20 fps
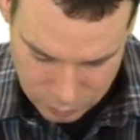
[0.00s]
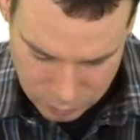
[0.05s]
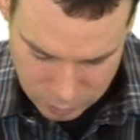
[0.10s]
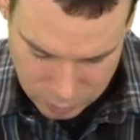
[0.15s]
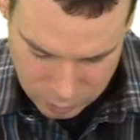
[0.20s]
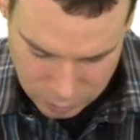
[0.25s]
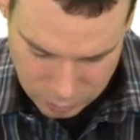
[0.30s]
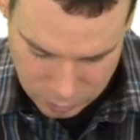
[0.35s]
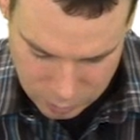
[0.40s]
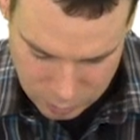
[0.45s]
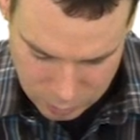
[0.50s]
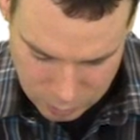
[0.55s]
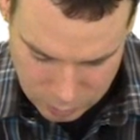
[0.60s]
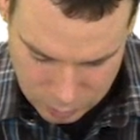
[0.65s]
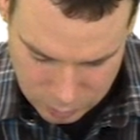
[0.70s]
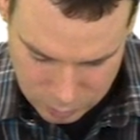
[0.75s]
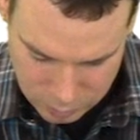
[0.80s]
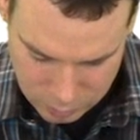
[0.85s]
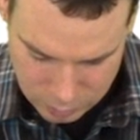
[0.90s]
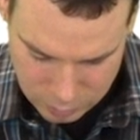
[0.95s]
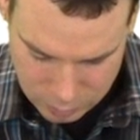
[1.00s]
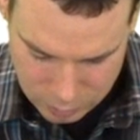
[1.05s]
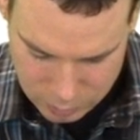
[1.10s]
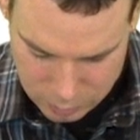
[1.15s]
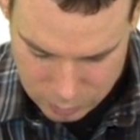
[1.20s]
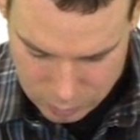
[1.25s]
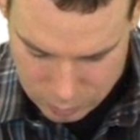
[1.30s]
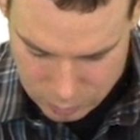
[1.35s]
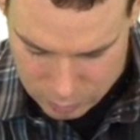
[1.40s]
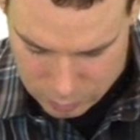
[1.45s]
sign
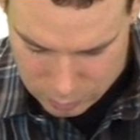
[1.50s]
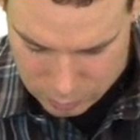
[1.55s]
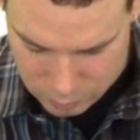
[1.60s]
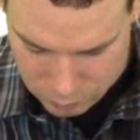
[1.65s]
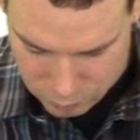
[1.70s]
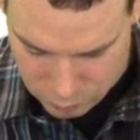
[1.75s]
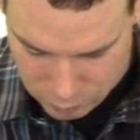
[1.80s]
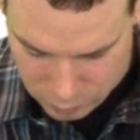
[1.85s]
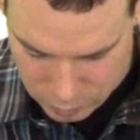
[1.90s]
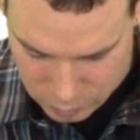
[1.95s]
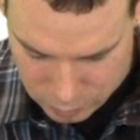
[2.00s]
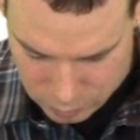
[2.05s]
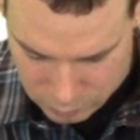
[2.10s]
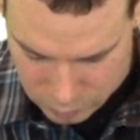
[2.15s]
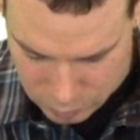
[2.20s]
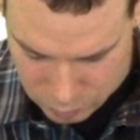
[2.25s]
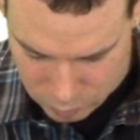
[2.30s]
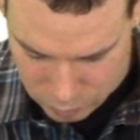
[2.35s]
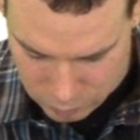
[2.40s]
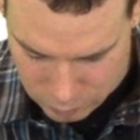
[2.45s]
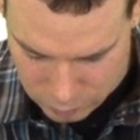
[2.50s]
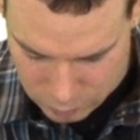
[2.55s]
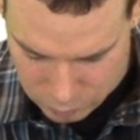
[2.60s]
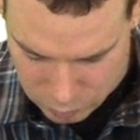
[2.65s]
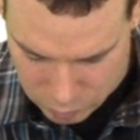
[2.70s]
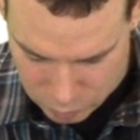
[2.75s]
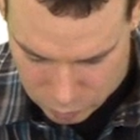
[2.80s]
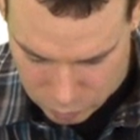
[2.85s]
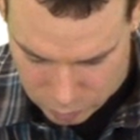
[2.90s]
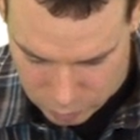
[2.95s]
is in front of the derivative,
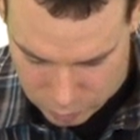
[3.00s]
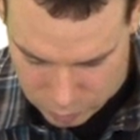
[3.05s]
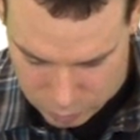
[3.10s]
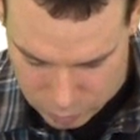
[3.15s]
so I'll